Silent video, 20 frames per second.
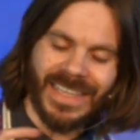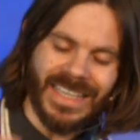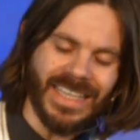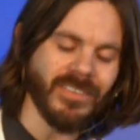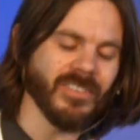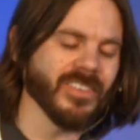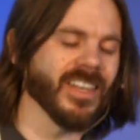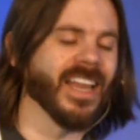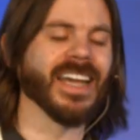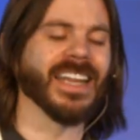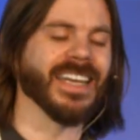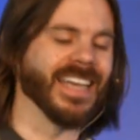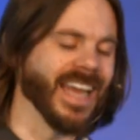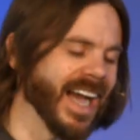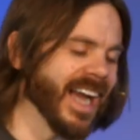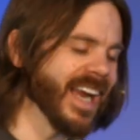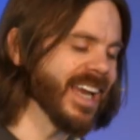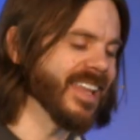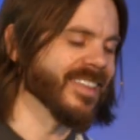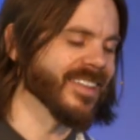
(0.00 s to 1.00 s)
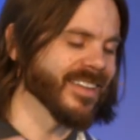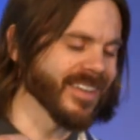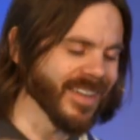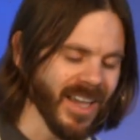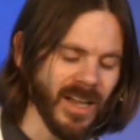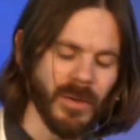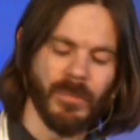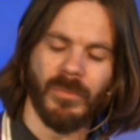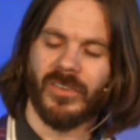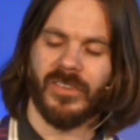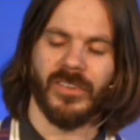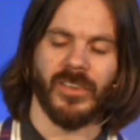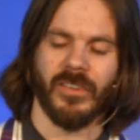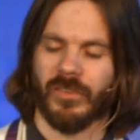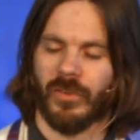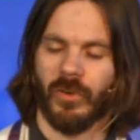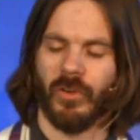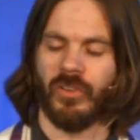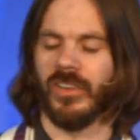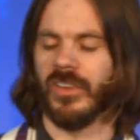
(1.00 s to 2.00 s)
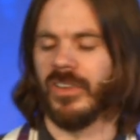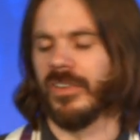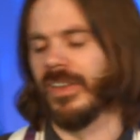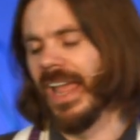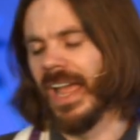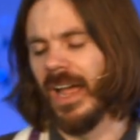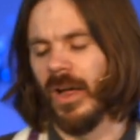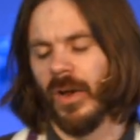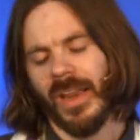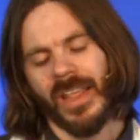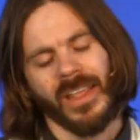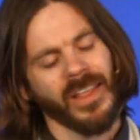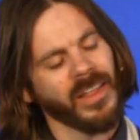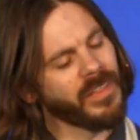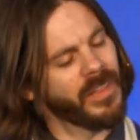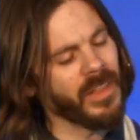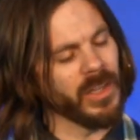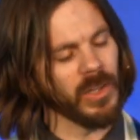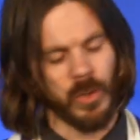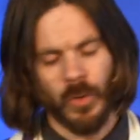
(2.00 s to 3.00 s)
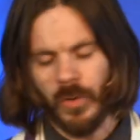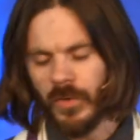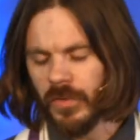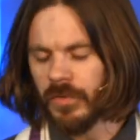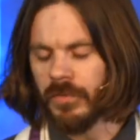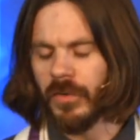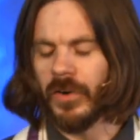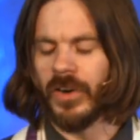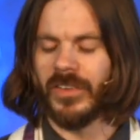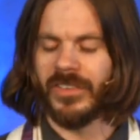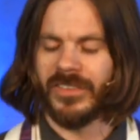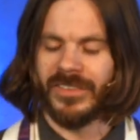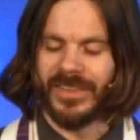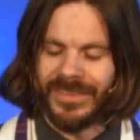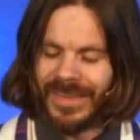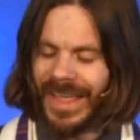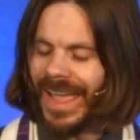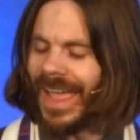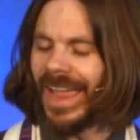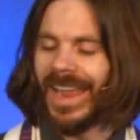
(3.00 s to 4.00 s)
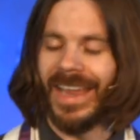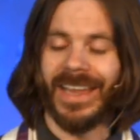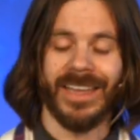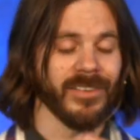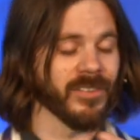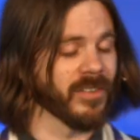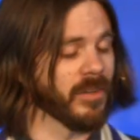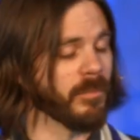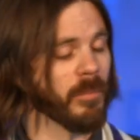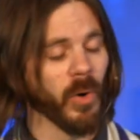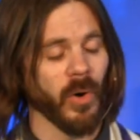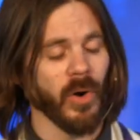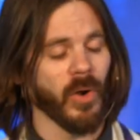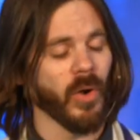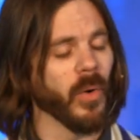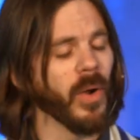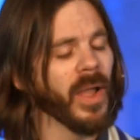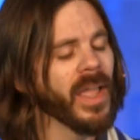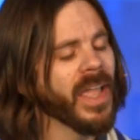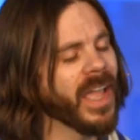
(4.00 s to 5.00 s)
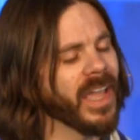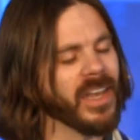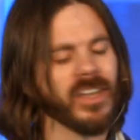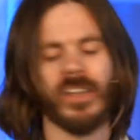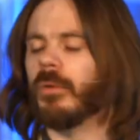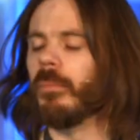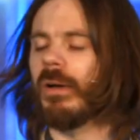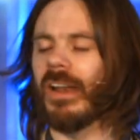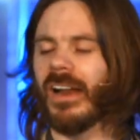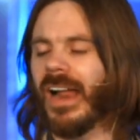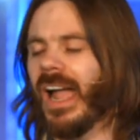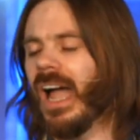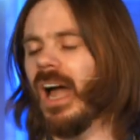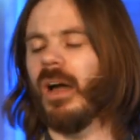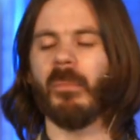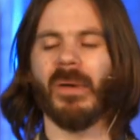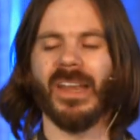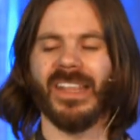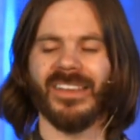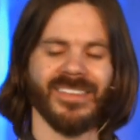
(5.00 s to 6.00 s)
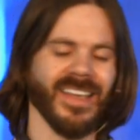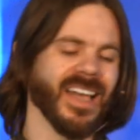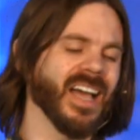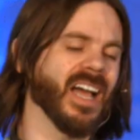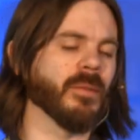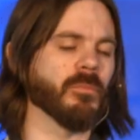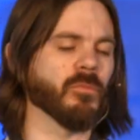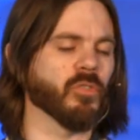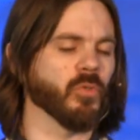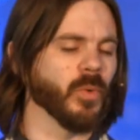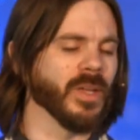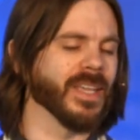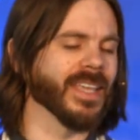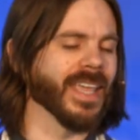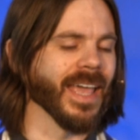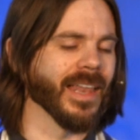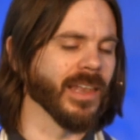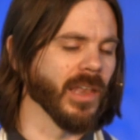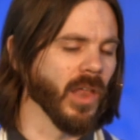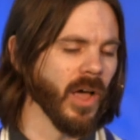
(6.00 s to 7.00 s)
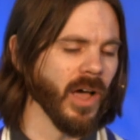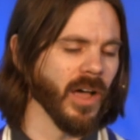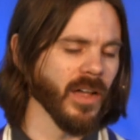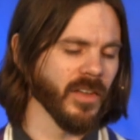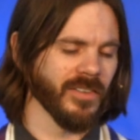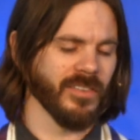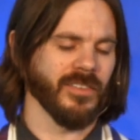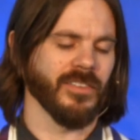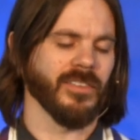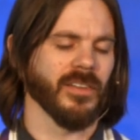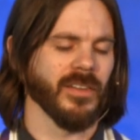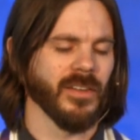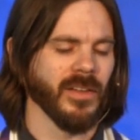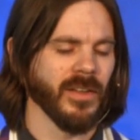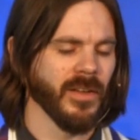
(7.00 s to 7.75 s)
leaves 99, that comes to search us down, that looks for us today and tomorrow, and no matter how many times we get lost,